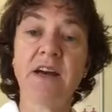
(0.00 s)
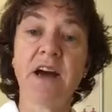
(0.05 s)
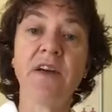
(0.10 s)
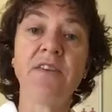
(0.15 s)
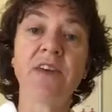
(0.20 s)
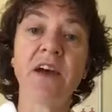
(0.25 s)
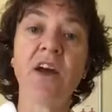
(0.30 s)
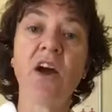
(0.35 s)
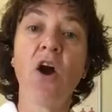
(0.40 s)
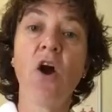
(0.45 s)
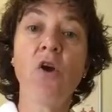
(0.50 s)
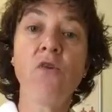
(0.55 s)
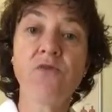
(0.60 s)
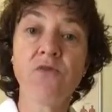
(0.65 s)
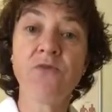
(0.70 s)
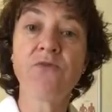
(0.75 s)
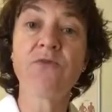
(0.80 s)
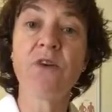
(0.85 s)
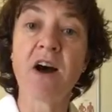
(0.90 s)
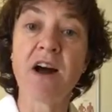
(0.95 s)
and they
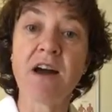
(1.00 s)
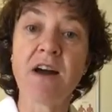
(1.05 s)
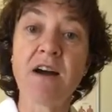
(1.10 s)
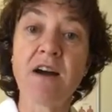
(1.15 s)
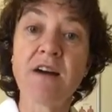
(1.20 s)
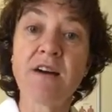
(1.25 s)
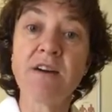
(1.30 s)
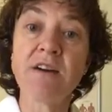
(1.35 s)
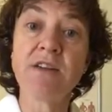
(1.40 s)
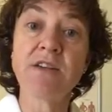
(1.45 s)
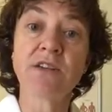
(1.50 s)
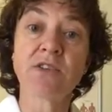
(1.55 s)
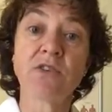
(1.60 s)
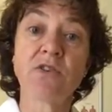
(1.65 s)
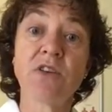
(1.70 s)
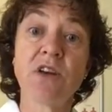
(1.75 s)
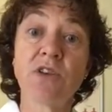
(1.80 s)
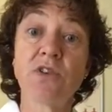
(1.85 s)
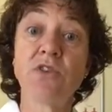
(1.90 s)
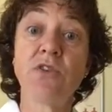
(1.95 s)
overfire,
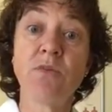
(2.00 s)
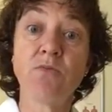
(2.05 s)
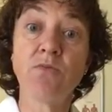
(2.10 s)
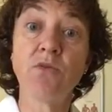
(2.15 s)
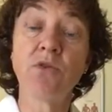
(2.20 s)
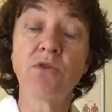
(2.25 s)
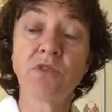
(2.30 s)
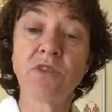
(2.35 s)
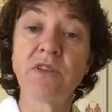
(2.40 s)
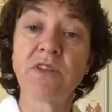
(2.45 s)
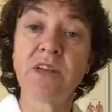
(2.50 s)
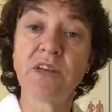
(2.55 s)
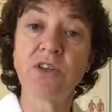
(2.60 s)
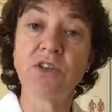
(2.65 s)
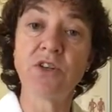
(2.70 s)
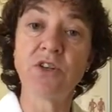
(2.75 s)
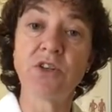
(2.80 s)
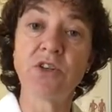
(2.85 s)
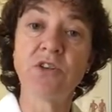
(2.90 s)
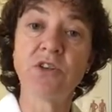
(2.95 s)
so they're doing more than they
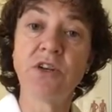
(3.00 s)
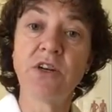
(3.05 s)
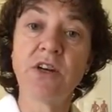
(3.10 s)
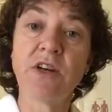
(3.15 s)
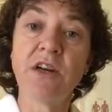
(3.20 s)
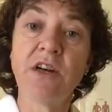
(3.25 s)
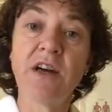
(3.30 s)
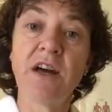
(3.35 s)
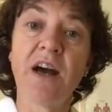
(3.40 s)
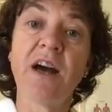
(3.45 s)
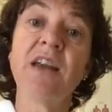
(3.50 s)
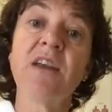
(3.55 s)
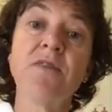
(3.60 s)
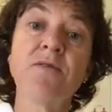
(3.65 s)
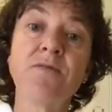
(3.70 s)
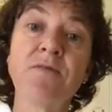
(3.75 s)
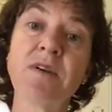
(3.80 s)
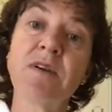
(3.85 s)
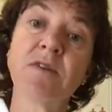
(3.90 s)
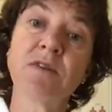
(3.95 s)
should, and
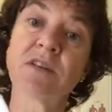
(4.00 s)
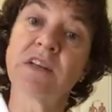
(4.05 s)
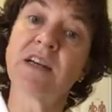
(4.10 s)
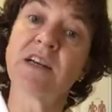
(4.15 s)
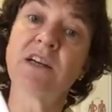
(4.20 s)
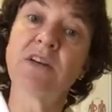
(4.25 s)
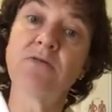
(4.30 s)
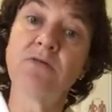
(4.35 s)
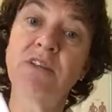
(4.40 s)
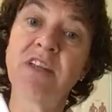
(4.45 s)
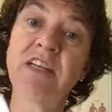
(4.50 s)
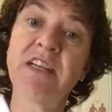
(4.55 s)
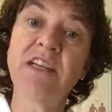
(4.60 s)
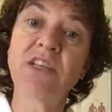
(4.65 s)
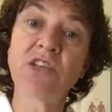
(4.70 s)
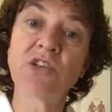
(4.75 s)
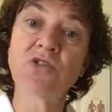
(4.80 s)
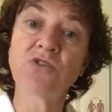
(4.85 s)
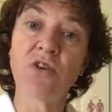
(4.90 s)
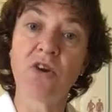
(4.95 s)
it feels like a
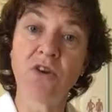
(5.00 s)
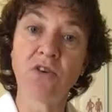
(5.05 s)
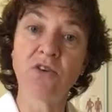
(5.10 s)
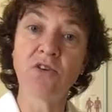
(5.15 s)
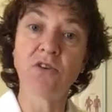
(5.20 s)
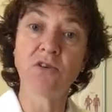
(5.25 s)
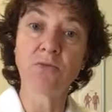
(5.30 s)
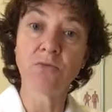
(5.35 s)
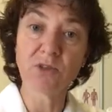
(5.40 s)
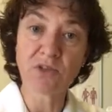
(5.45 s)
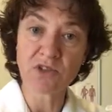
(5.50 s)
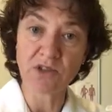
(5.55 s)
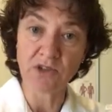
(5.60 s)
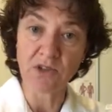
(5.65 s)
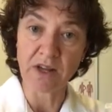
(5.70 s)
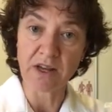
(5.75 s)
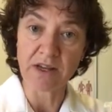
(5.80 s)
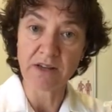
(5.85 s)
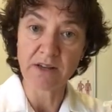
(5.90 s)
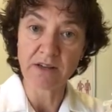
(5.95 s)
really strong
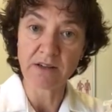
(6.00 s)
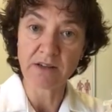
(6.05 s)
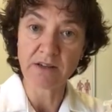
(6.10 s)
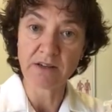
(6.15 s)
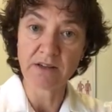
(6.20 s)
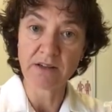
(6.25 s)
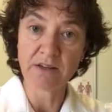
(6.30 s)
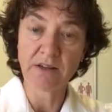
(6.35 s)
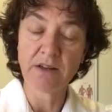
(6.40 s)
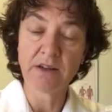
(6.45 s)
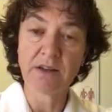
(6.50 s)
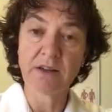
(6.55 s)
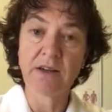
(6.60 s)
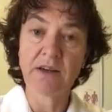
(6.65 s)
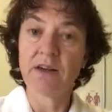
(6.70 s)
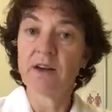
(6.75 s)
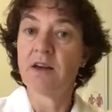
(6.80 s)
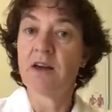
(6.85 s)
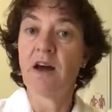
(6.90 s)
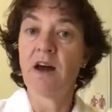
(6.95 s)
muscle ache.
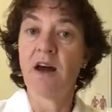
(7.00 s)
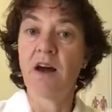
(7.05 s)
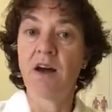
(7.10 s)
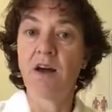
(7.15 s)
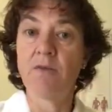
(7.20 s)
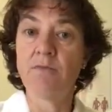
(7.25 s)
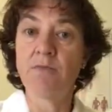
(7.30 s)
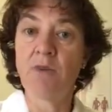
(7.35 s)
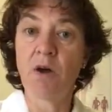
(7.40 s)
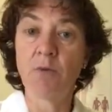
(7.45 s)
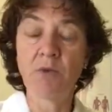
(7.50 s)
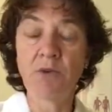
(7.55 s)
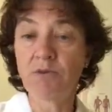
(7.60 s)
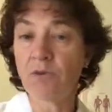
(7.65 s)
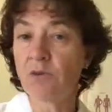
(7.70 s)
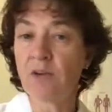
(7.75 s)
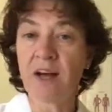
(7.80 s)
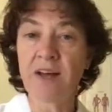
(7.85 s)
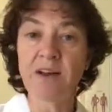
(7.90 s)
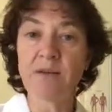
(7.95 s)
And
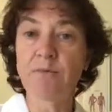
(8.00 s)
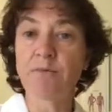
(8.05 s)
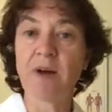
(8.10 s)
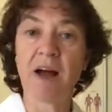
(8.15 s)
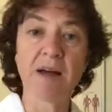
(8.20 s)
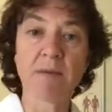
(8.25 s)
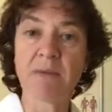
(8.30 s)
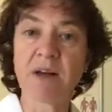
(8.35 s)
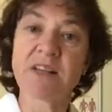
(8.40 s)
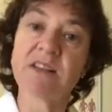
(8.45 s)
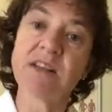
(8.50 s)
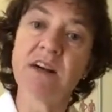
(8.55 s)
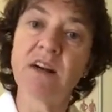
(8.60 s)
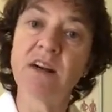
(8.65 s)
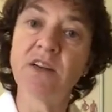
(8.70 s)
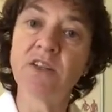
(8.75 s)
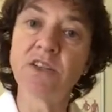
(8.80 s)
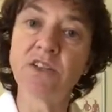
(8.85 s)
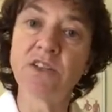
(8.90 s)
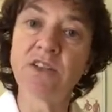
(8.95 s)
we've all had a back
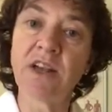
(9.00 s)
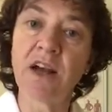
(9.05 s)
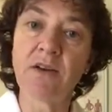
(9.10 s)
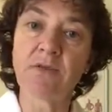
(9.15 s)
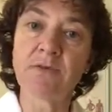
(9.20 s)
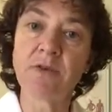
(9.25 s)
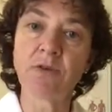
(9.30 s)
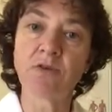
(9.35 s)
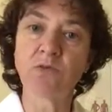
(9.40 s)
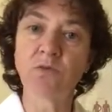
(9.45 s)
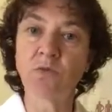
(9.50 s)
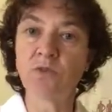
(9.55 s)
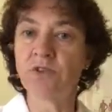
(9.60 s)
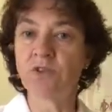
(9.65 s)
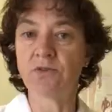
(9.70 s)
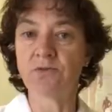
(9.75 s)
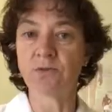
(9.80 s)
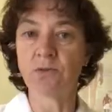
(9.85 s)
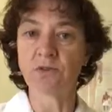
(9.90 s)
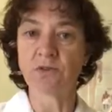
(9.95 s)
massage, and that feels
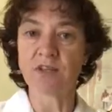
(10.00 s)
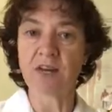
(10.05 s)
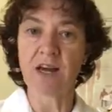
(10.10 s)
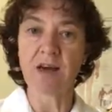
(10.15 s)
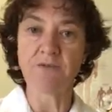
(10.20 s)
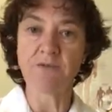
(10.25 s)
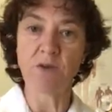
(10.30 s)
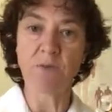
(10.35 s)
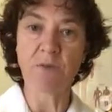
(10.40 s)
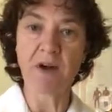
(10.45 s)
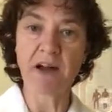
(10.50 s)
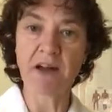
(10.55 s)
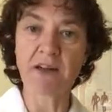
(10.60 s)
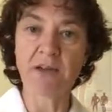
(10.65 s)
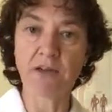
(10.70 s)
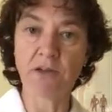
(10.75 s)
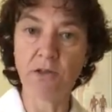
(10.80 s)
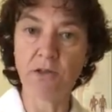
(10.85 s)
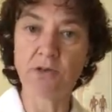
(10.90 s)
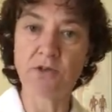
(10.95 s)
wonderful to have your
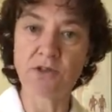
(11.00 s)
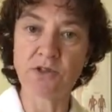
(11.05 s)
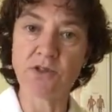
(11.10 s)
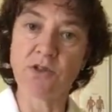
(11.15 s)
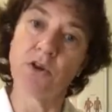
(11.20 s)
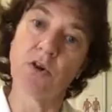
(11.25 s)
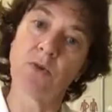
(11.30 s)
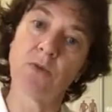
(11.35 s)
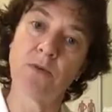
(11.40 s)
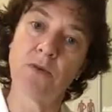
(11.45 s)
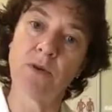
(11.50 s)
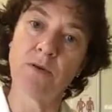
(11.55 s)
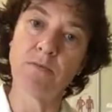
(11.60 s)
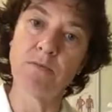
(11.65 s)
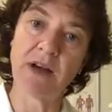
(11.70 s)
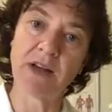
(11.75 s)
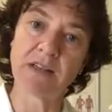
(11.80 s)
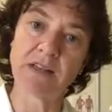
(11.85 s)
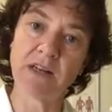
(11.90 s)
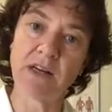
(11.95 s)
back loosened up
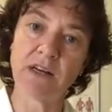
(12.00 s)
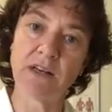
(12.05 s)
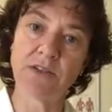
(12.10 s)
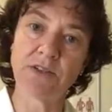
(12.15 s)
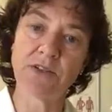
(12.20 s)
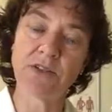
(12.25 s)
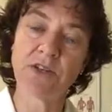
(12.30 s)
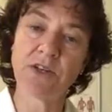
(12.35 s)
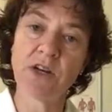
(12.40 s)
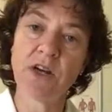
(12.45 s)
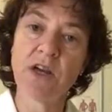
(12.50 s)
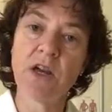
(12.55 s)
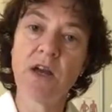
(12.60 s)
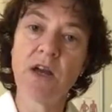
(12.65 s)
and massaged.